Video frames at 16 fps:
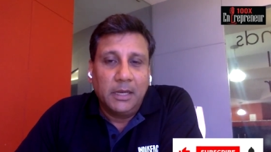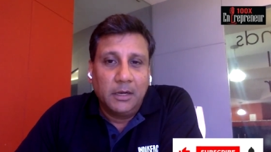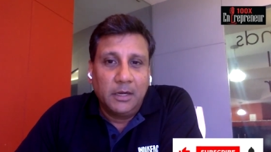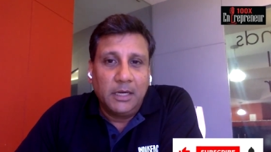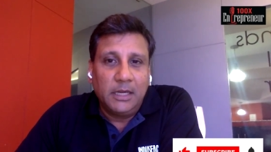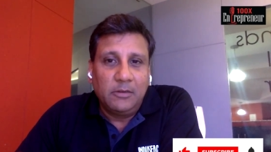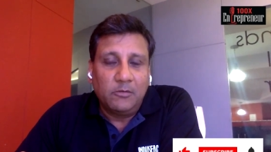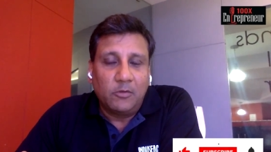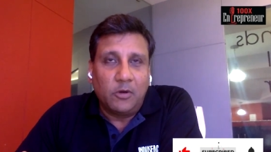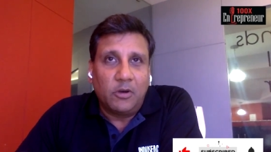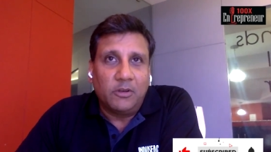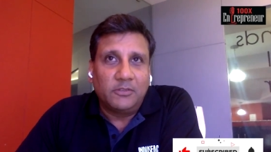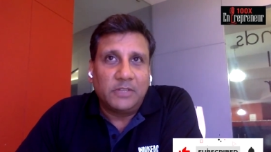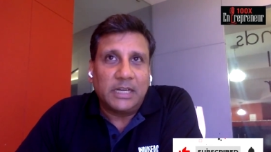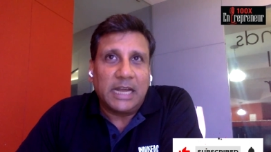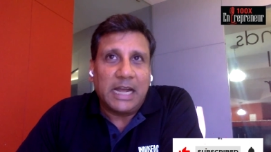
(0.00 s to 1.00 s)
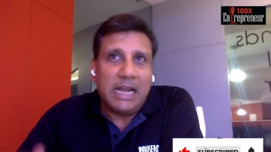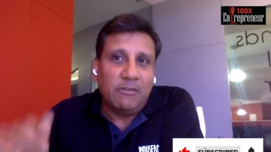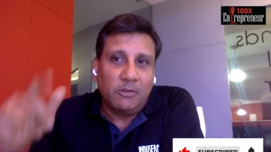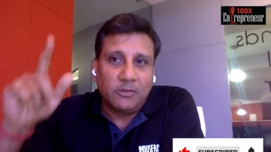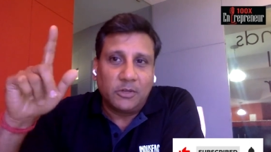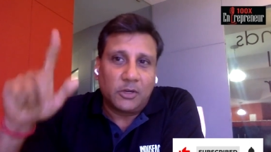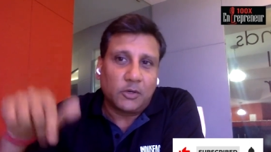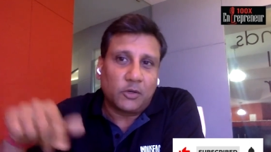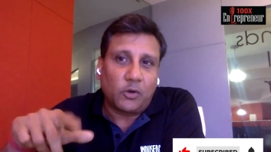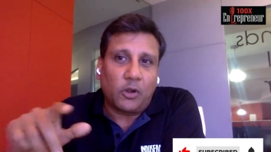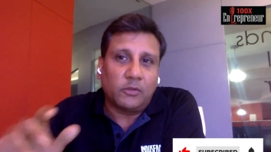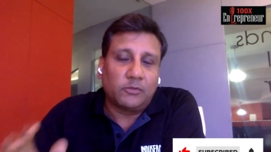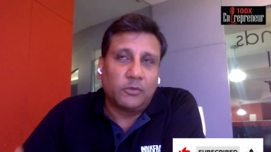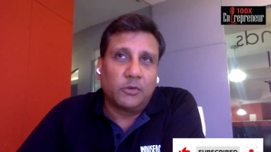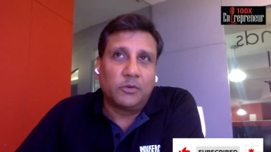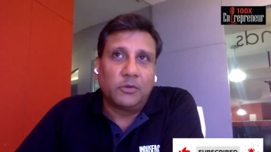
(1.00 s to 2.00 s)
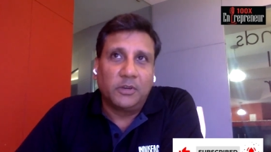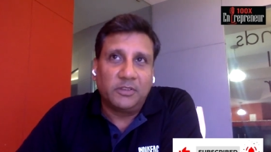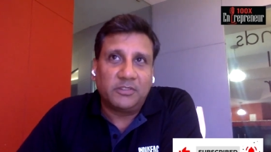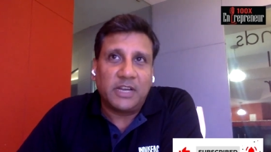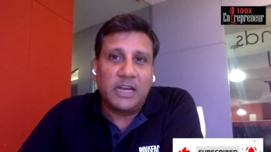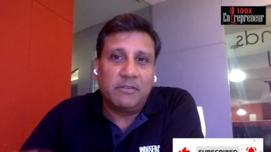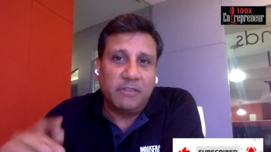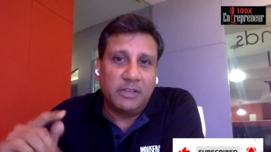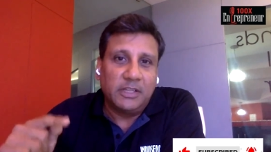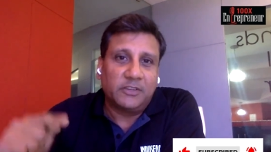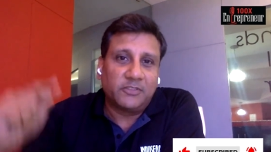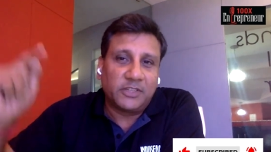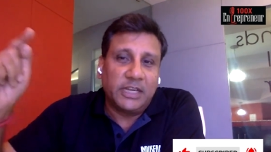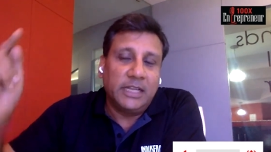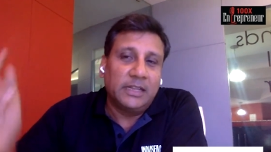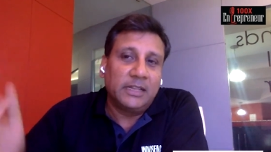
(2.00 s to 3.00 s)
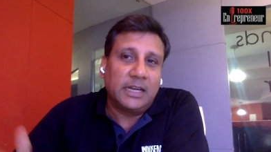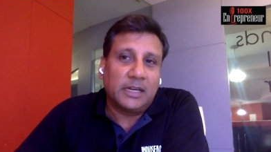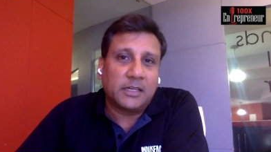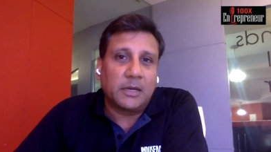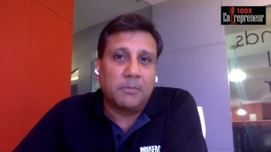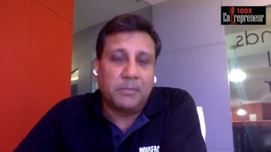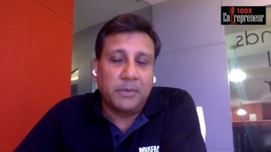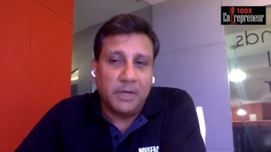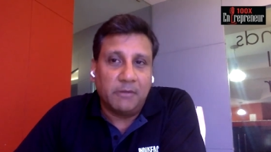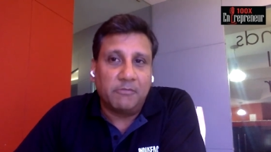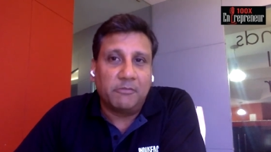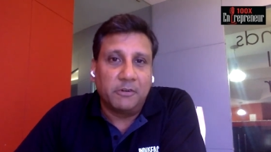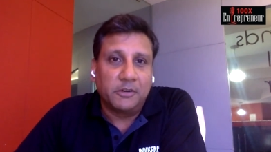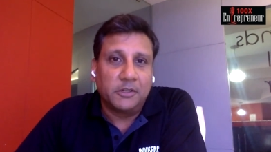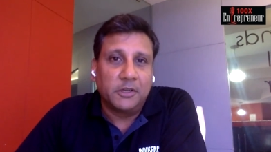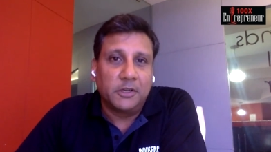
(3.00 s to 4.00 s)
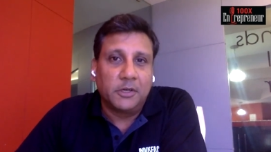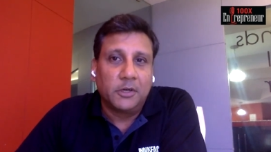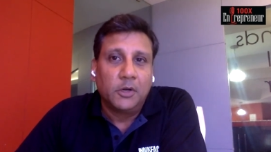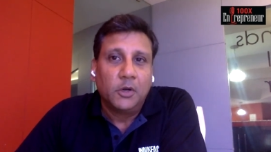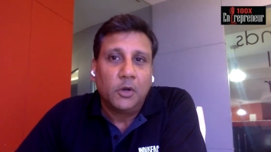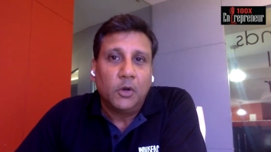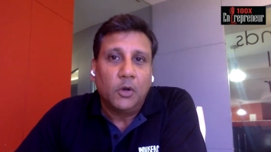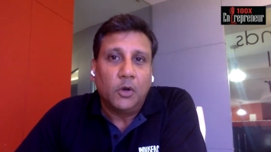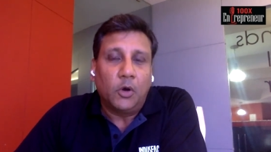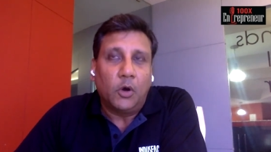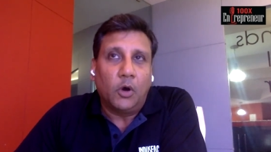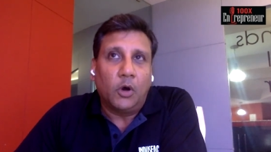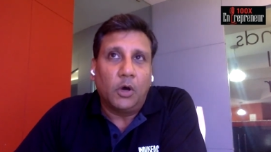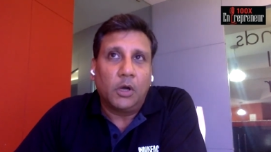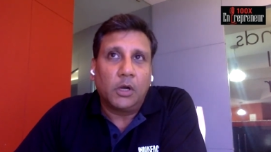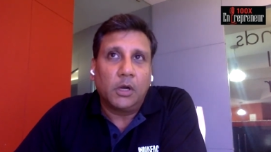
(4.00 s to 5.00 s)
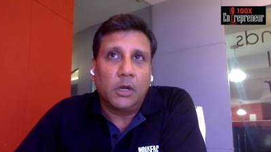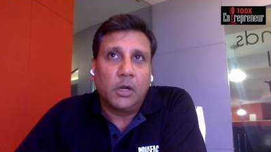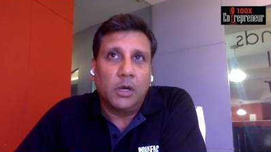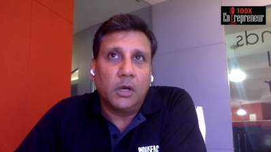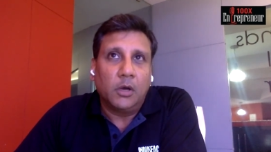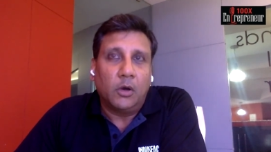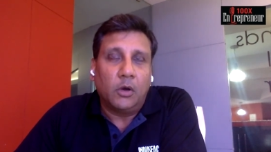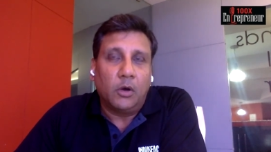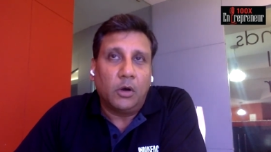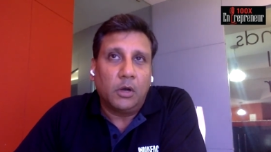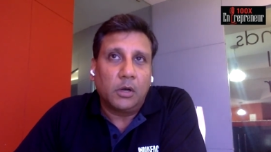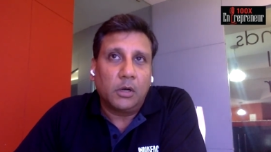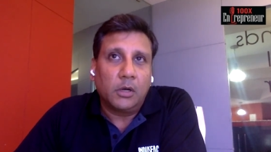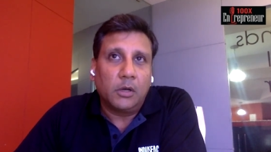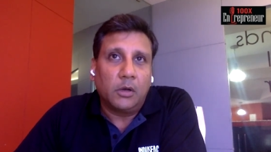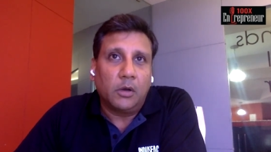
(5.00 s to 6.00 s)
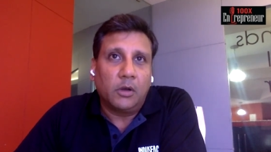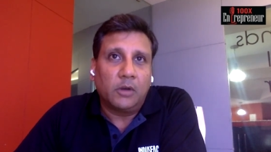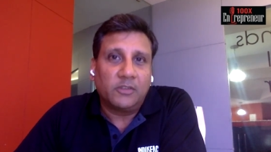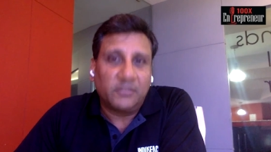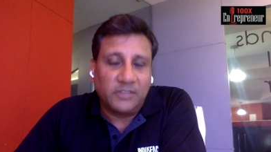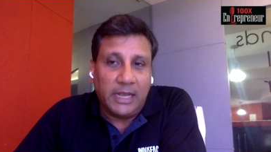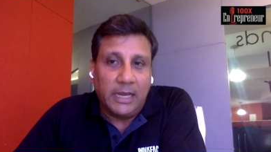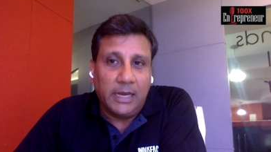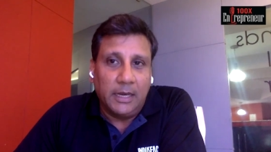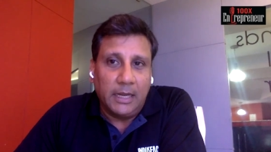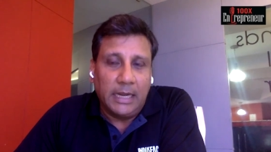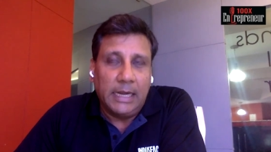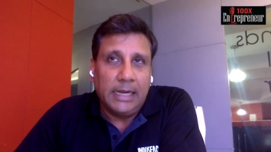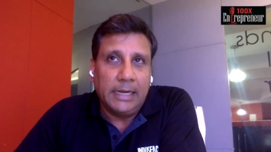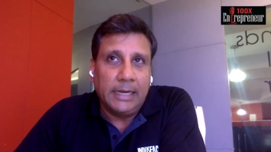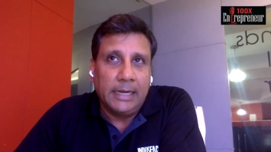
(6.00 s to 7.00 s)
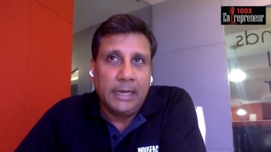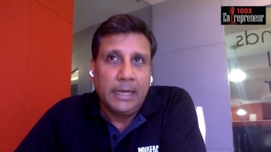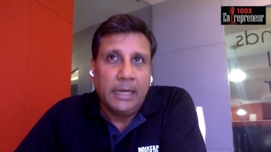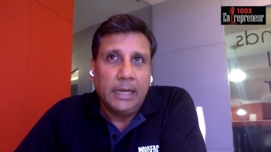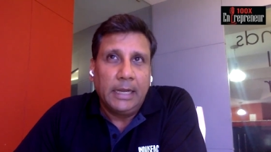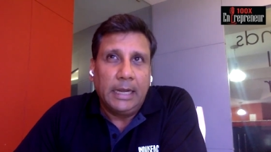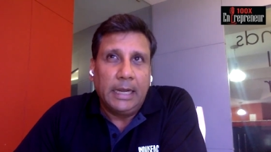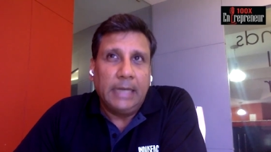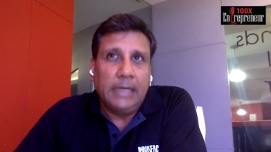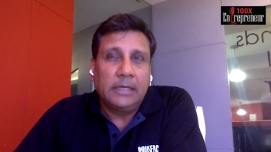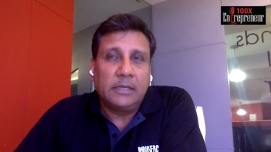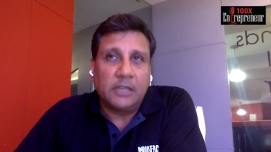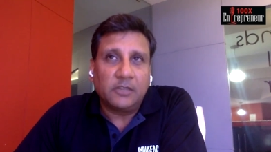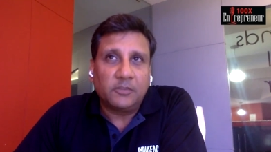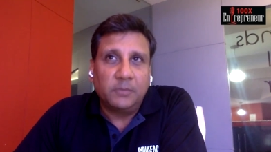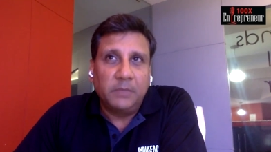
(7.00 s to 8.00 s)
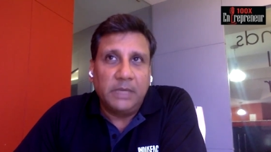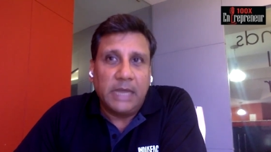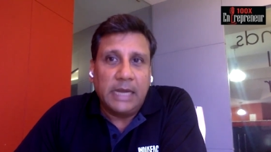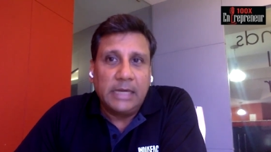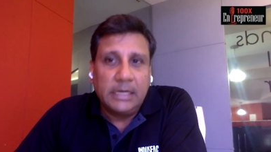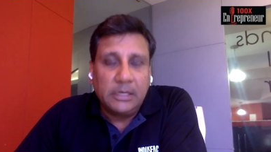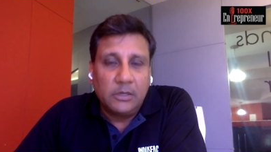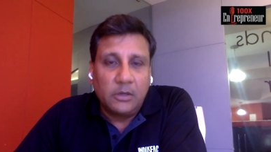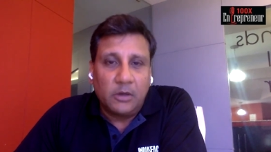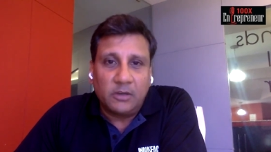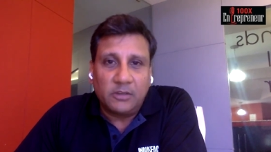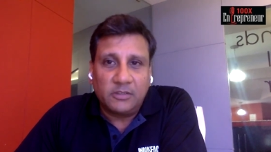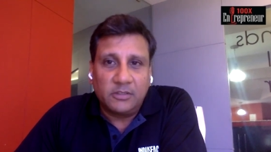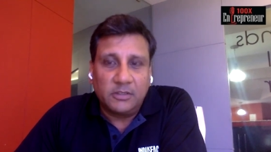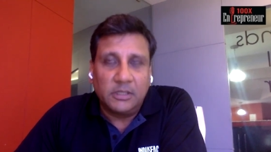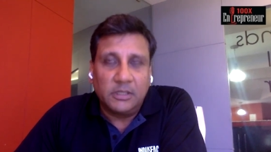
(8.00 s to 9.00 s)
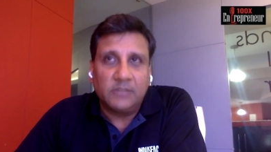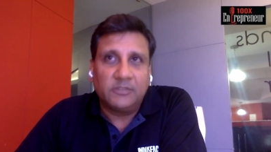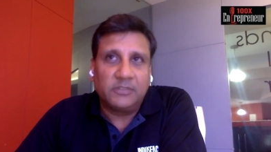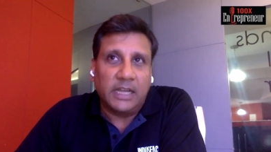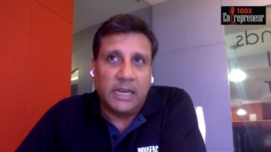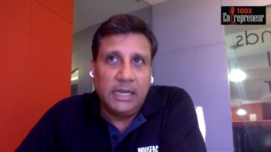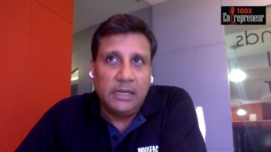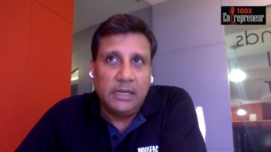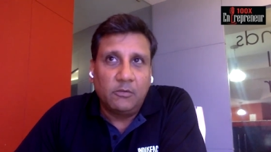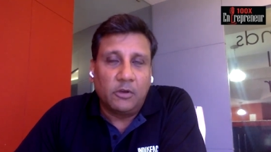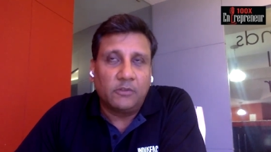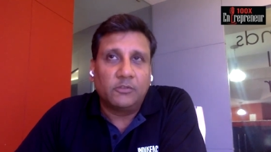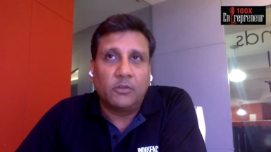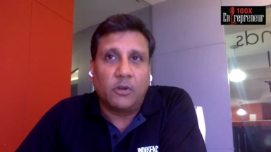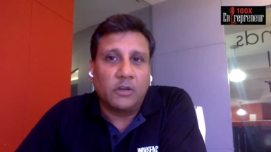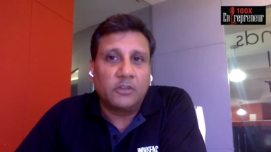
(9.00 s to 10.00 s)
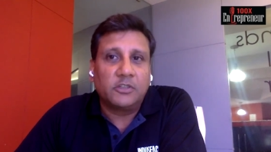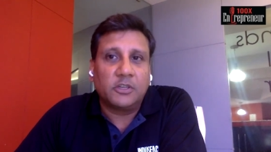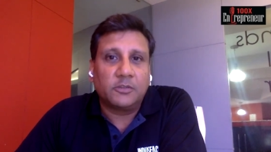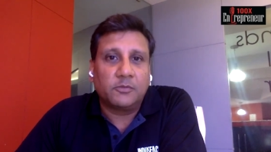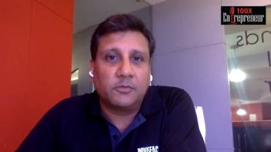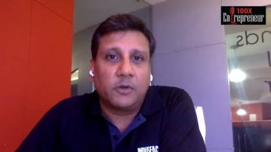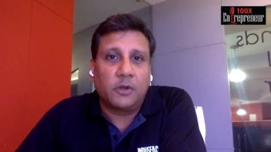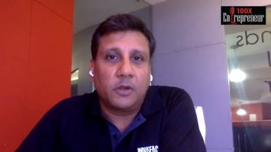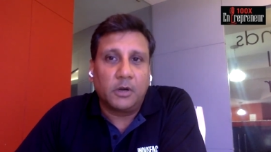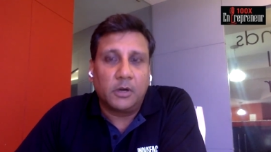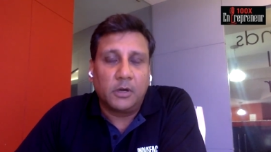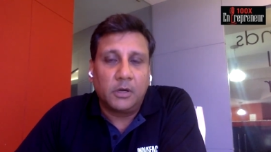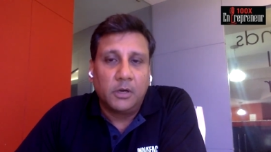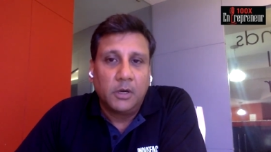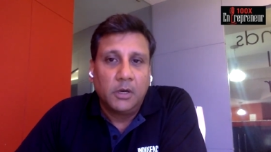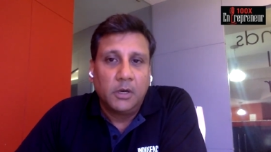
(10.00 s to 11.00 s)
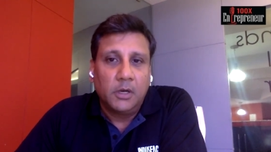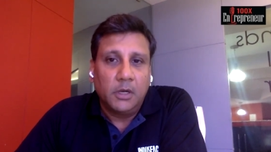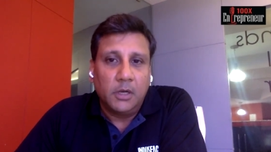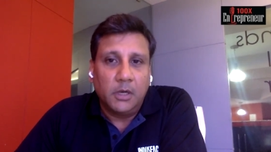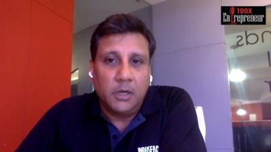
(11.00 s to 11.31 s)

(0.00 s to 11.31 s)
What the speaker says: my learning was that I was on a crossroad to decide whether scale that company up further or sell. And trust me, I did not, the selling was not just for